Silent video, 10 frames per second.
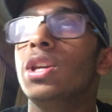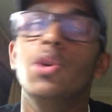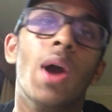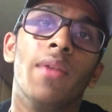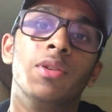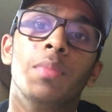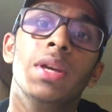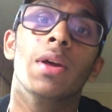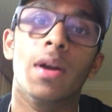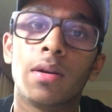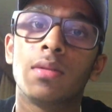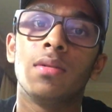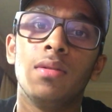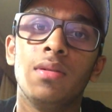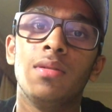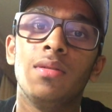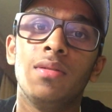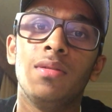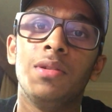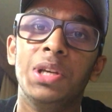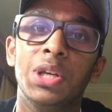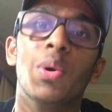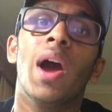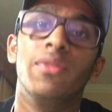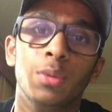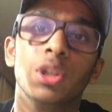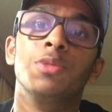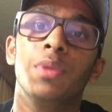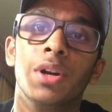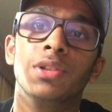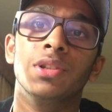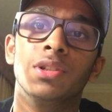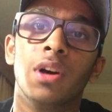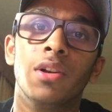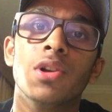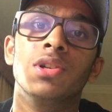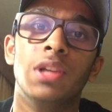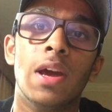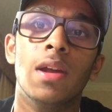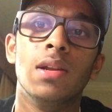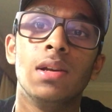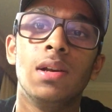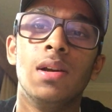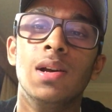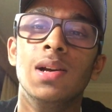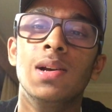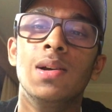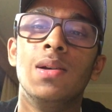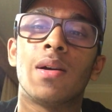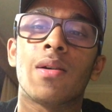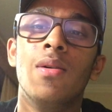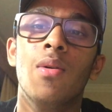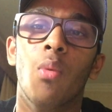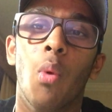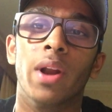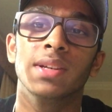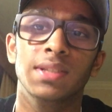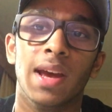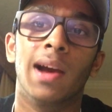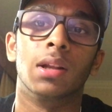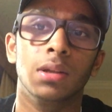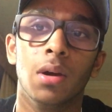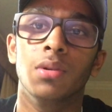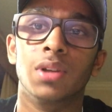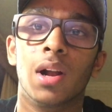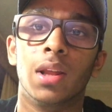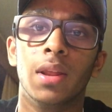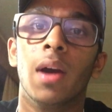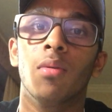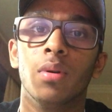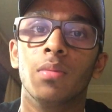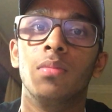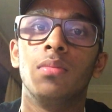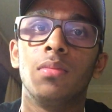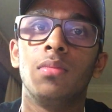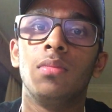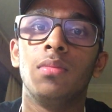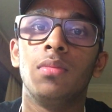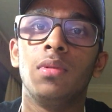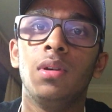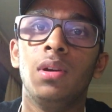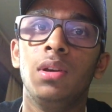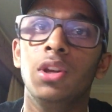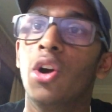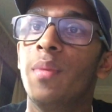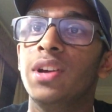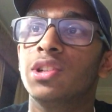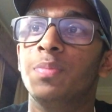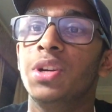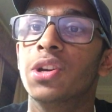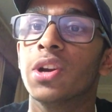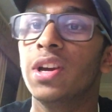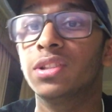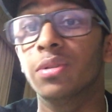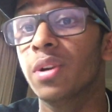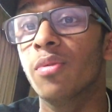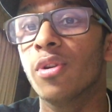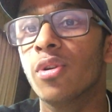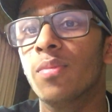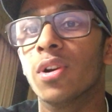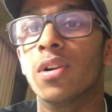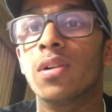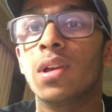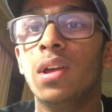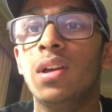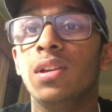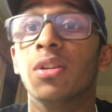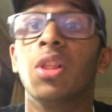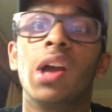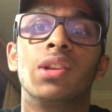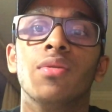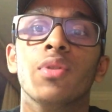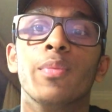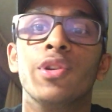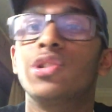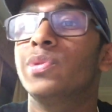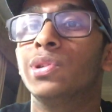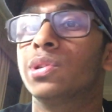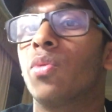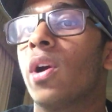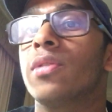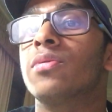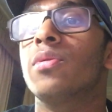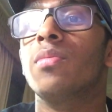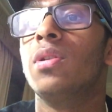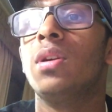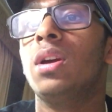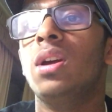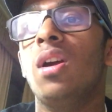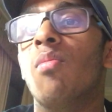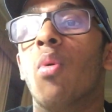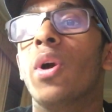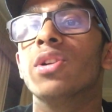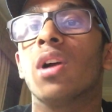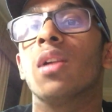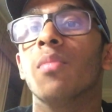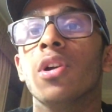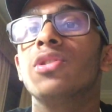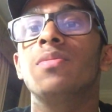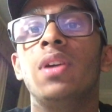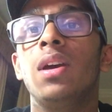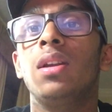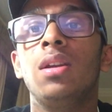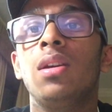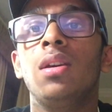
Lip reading: you have to be there. You have to experience it to understand what exactly goes on in that room. It may just be your history room or your elective room or just Mr. Squire's room. But when you're on immersion, man,